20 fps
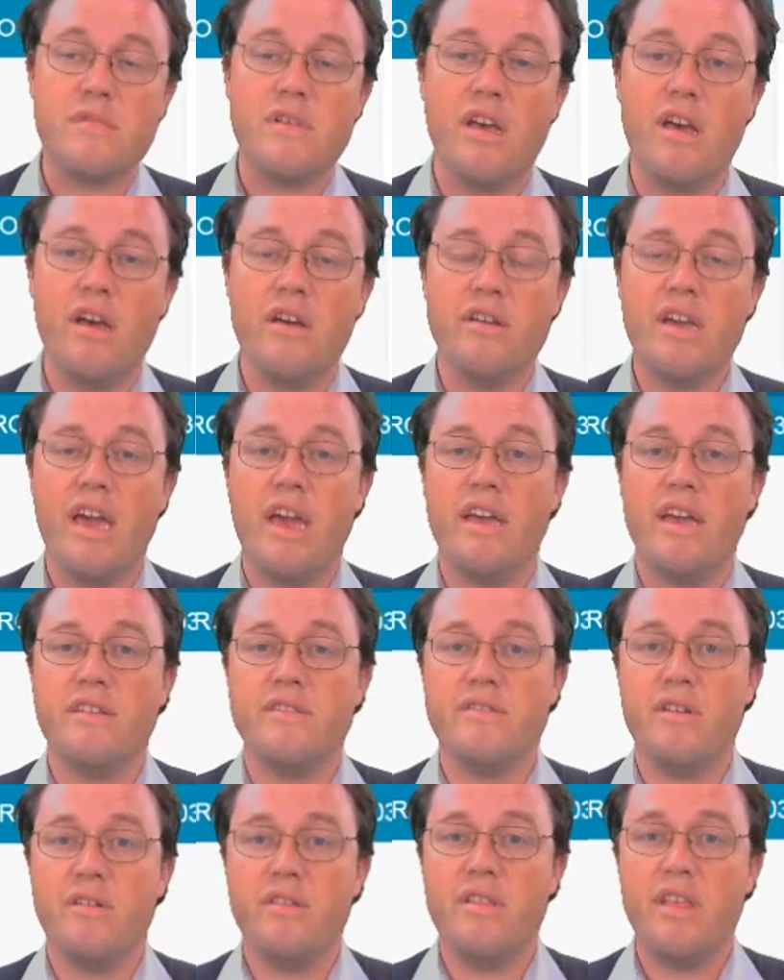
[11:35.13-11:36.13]
Okay,
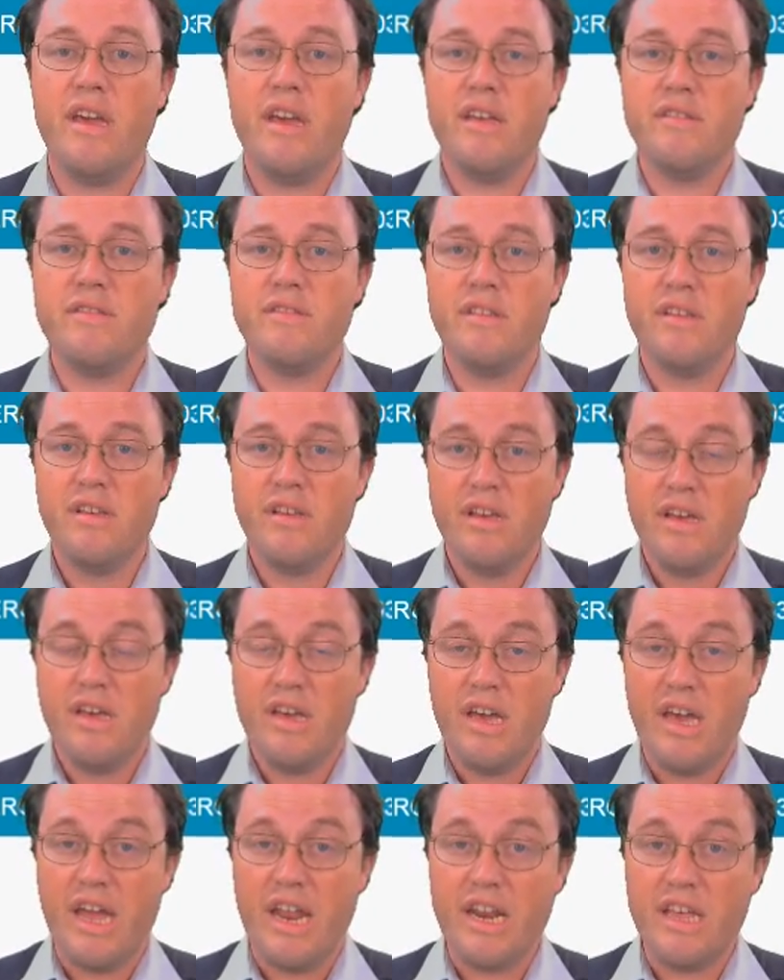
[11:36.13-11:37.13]
so there's
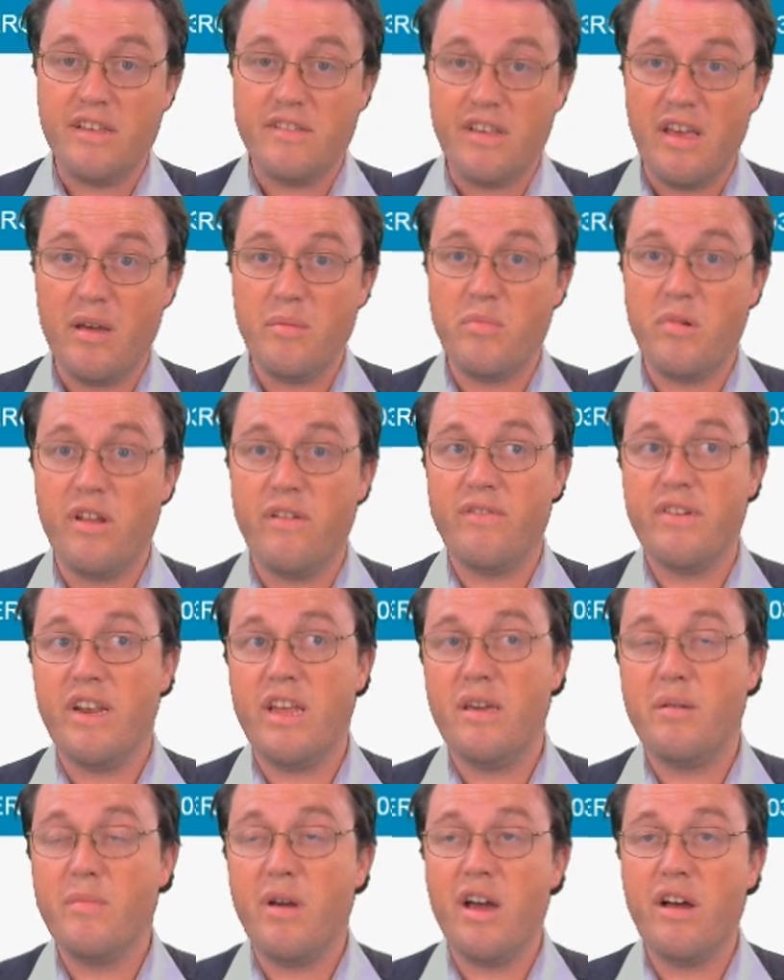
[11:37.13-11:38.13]
an example of an
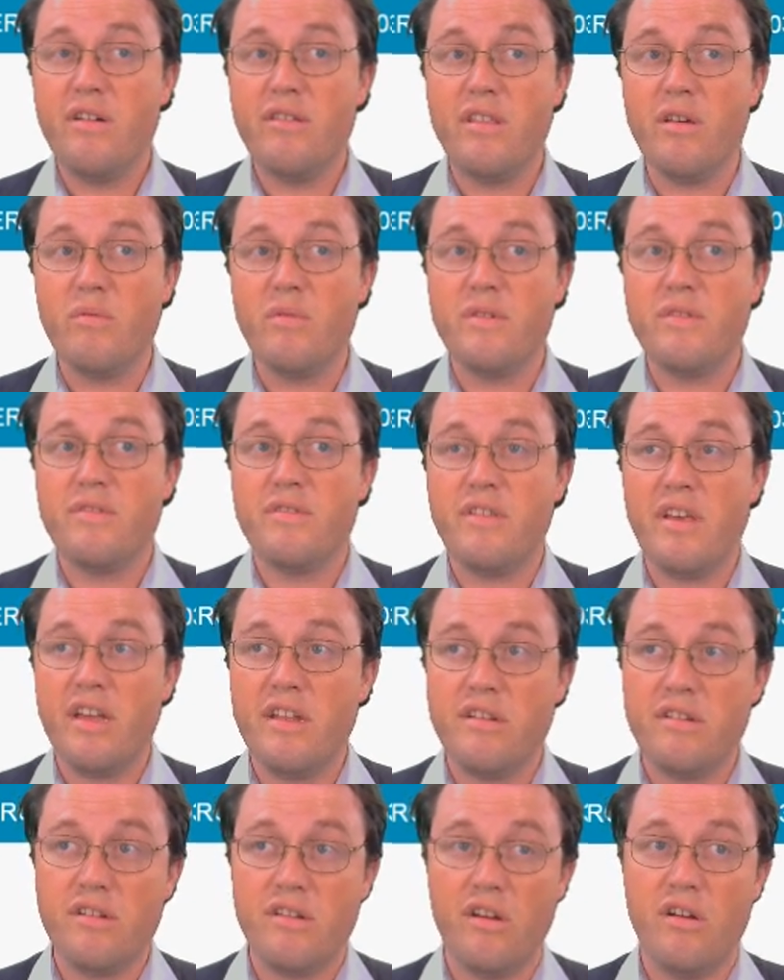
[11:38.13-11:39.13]
email that was
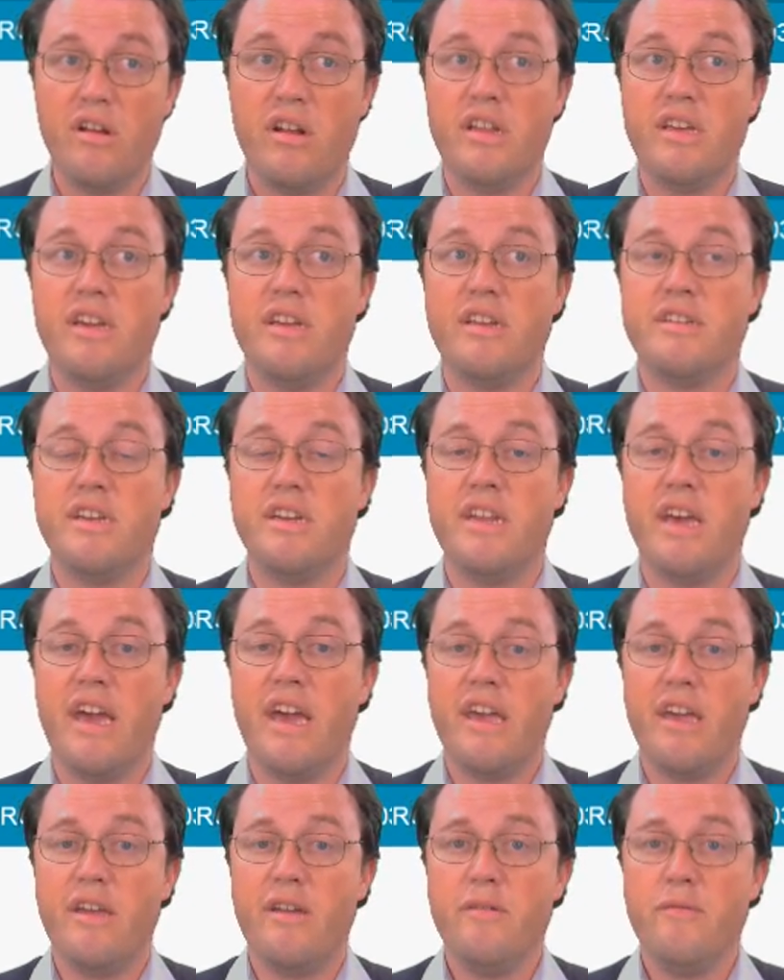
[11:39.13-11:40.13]
sent earlier
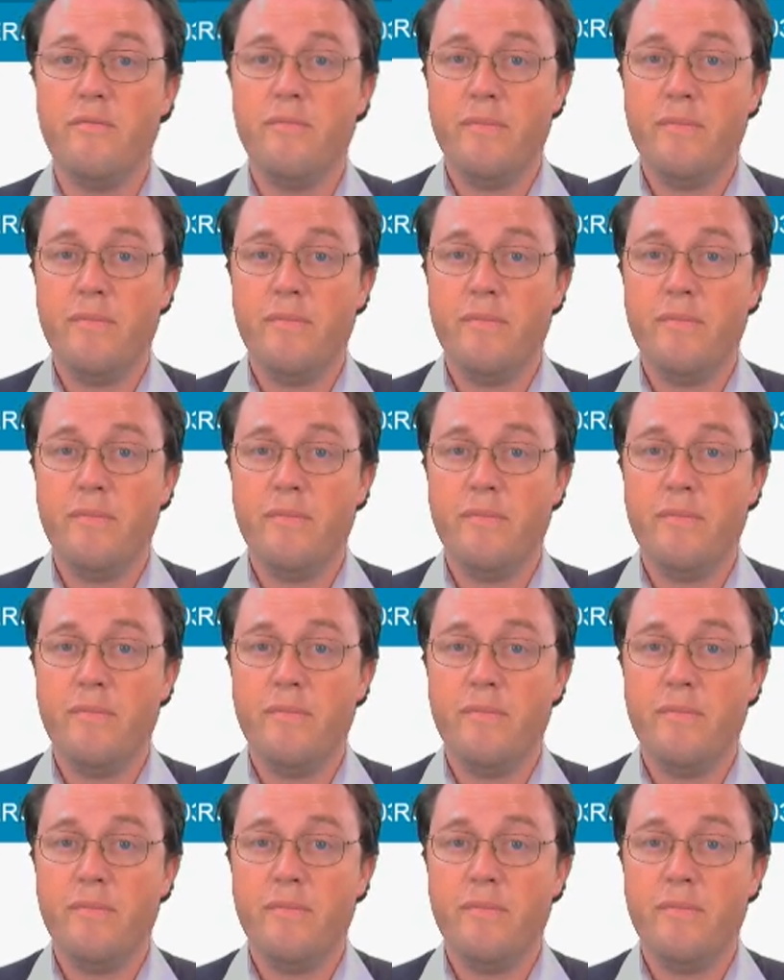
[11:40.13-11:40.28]
today,